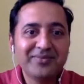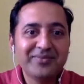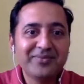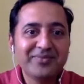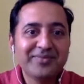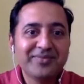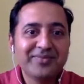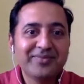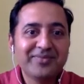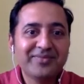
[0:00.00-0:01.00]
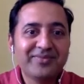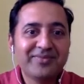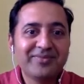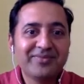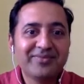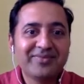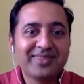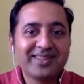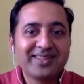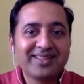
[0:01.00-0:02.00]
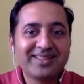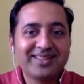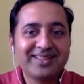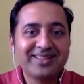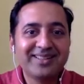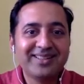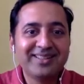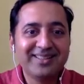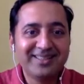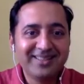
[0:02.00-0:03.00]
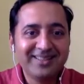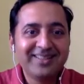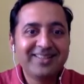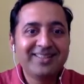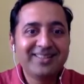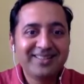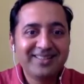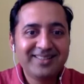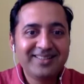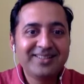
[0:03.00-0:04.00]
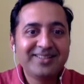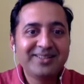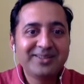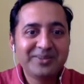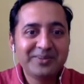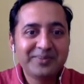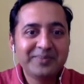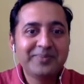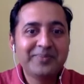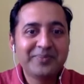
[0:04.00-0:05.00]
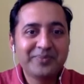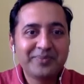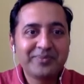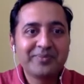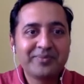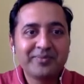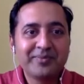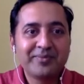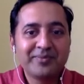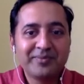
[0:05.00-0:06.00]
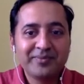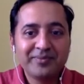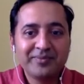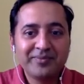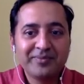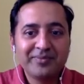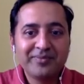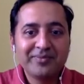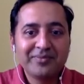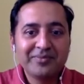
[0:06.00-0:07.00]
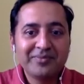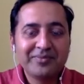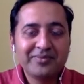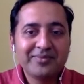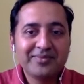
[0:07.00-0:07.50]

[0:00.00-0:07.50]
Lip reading: (not speaking)